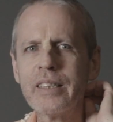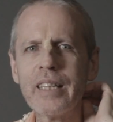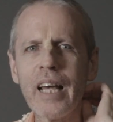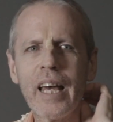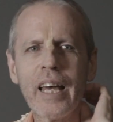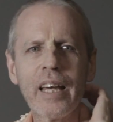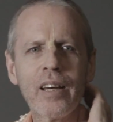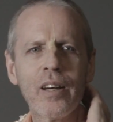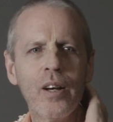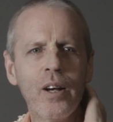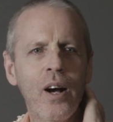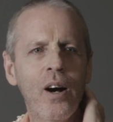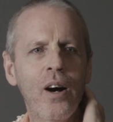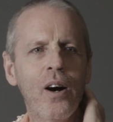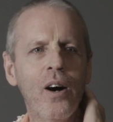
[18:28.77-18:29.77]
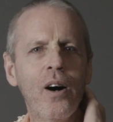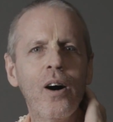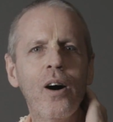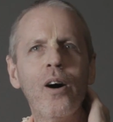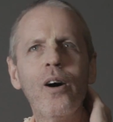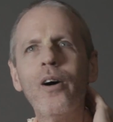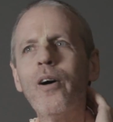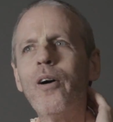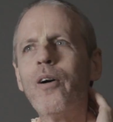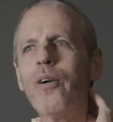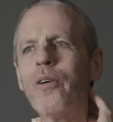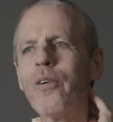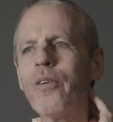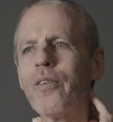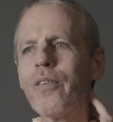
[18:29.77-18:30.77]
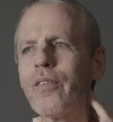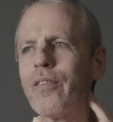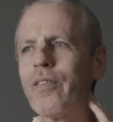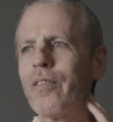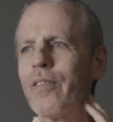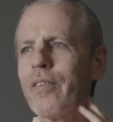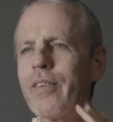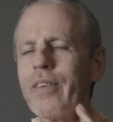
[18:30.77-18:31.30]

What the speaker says: saying, oh,